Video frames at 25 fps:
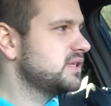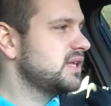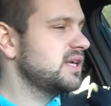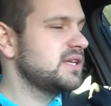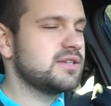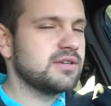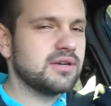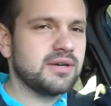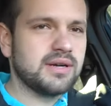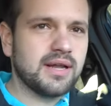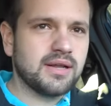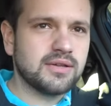They
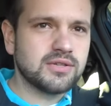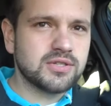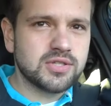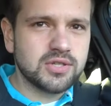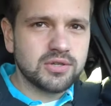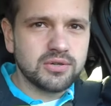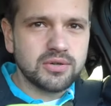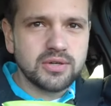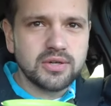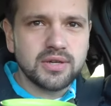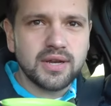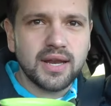turned out
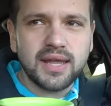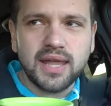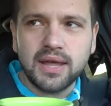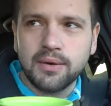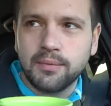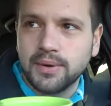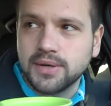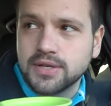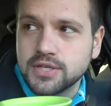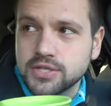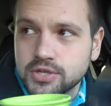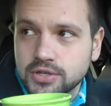so good. I
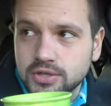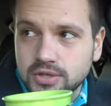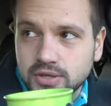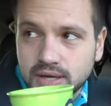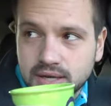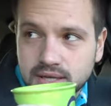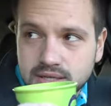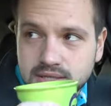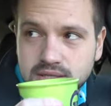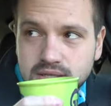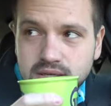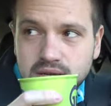can't wait to show you
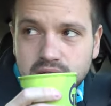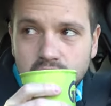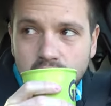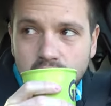guys.